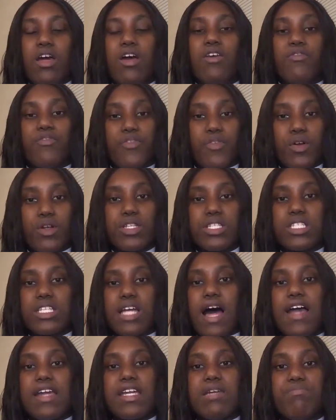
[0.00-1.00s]
First,
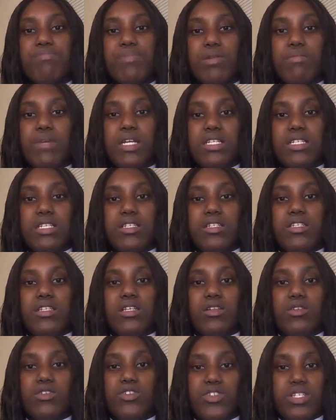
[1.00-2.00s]
I implemented the
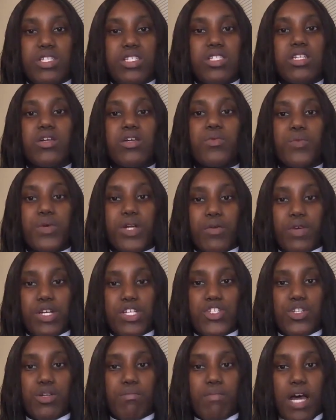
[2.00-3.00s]
Logistic
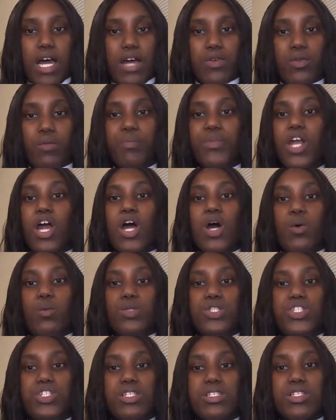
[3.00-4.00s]
Regression Model,
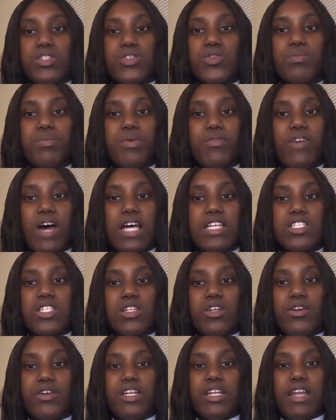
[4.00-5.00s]
which is a supervised
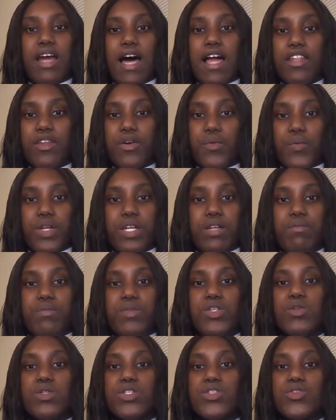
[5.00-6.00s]
learning algorithm
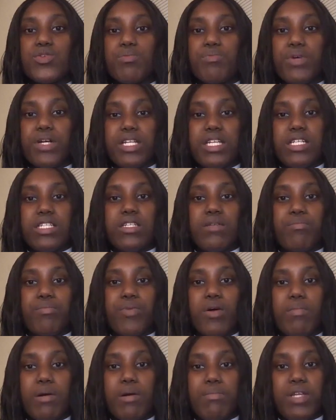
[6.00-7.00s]
used to predict the
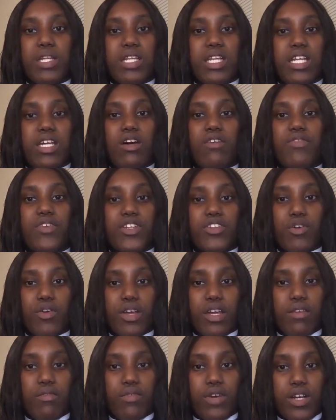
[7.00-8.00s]
probability of a
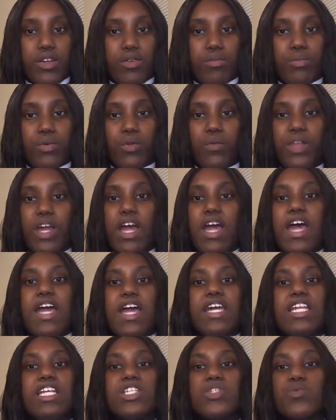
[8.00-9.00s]
target variable.
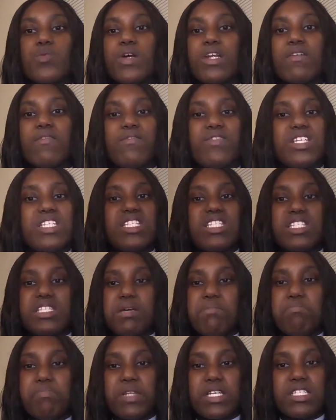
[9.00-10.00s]
It is one of the
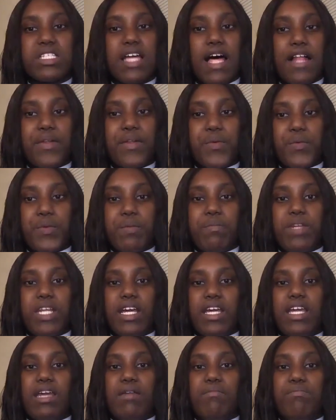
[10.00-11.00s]
simplest algorithms
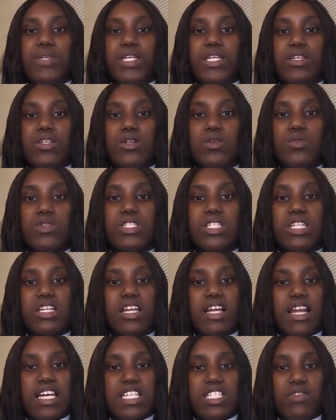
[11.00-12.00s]
that can be used in
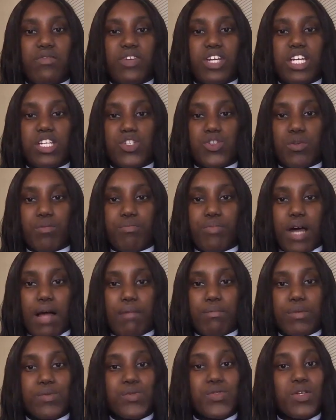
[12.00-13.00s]
classification
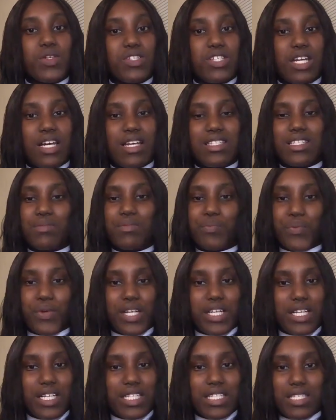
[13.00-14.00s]
problems, such as
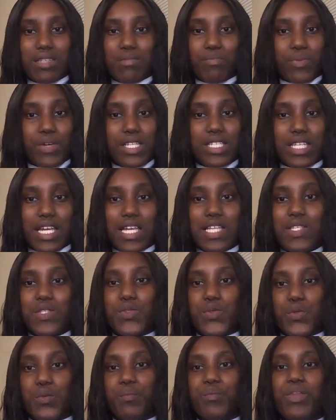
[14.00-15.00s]
predicting breast cancer.